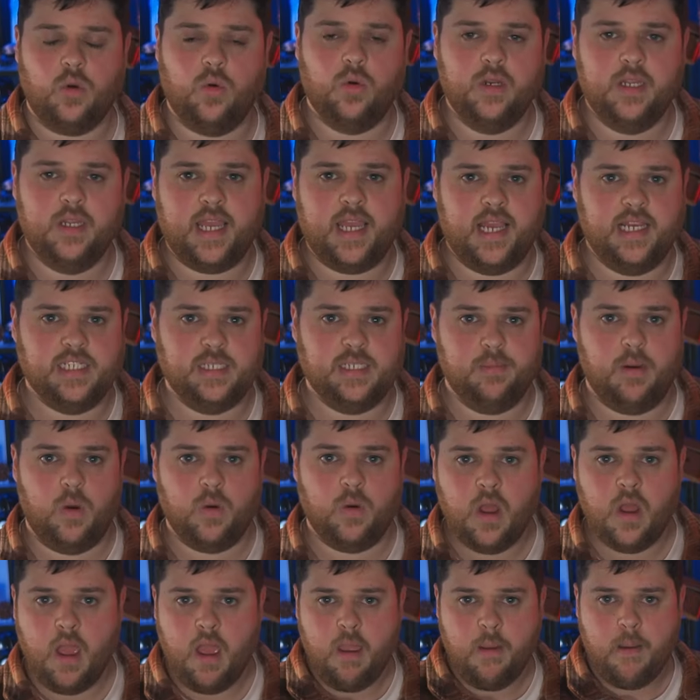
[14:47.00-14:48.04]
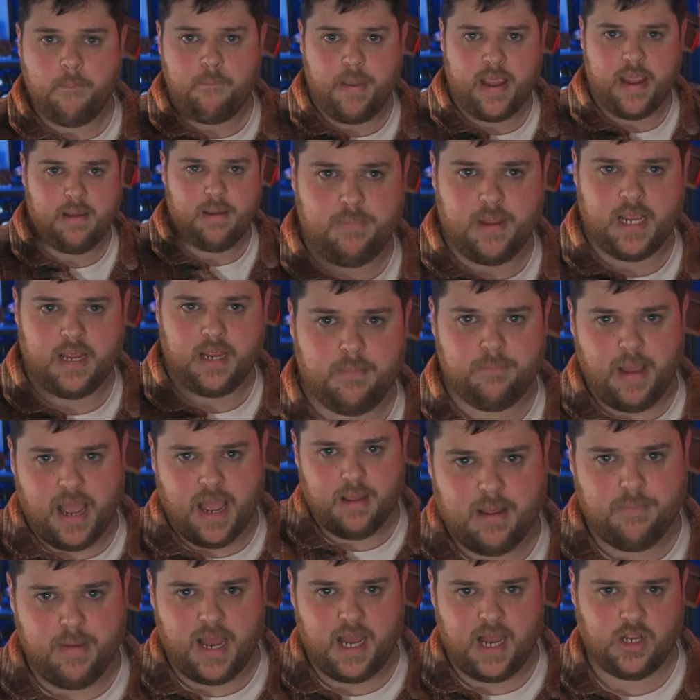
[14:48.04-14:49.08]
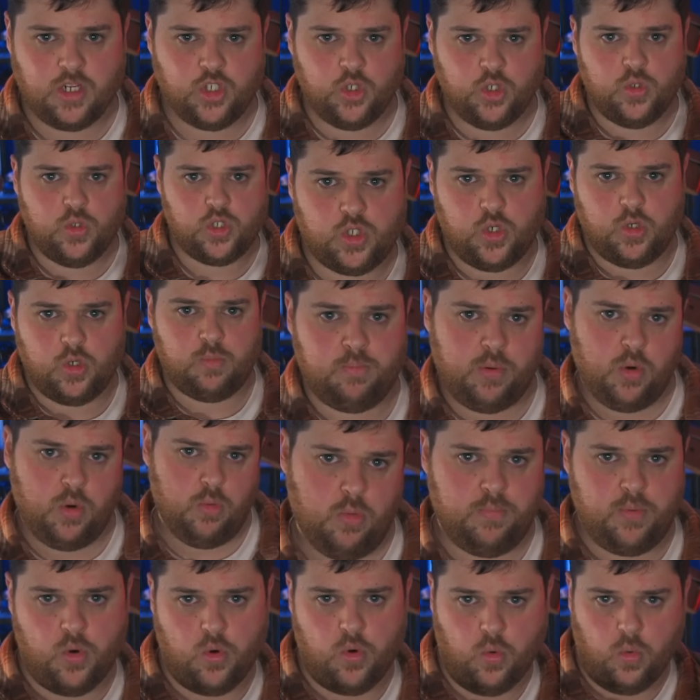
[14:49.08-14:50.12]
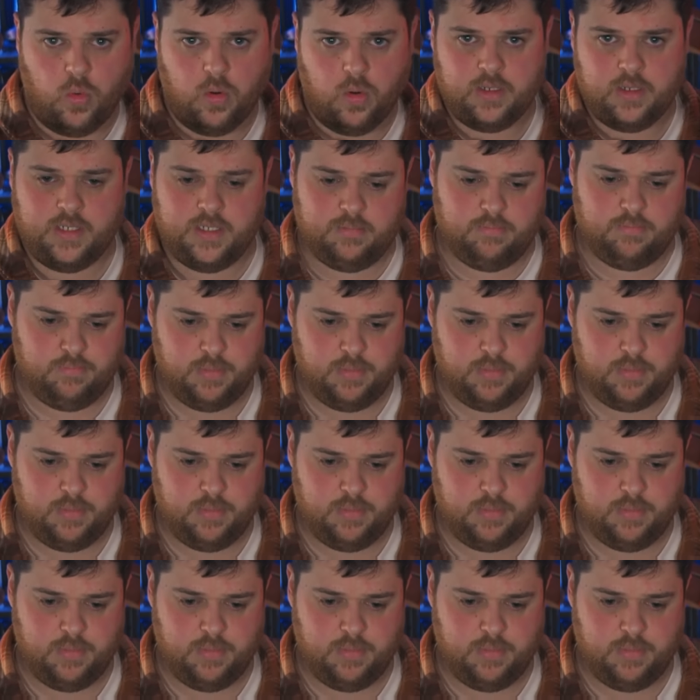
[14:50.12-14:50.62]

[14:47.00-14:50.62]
It's all he cares about. Bing, bing, bang, bang, shoot, shoot, poo, poo.